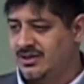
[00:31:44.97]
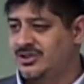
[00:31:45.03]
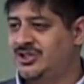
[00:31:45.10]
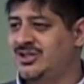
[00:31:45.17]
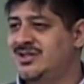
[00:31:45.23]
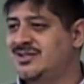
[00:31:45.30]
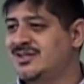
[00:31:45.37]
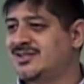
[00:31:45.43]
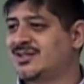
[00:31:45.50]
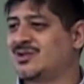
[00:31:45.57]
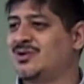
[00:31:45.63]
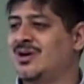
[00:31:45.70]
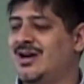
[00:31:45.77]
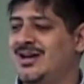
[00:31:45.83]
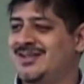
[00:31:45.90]
Jesus
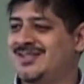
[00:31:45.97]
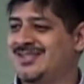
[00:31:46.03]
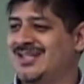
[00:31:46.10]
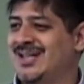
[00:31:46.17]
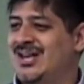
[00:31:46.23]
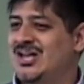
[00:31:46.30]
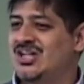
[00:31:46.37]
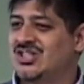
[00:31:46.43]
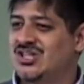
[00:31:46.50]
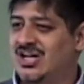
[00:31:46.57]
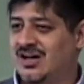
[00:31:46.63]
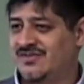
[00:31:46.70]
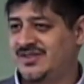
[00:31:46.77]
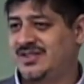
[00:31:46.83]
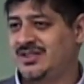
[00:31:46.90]
Christ
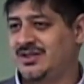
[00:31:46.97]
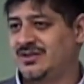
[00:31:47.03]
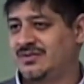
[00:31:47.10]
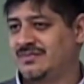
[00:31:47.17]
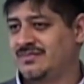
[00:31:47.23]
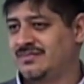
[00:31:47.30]
loves you.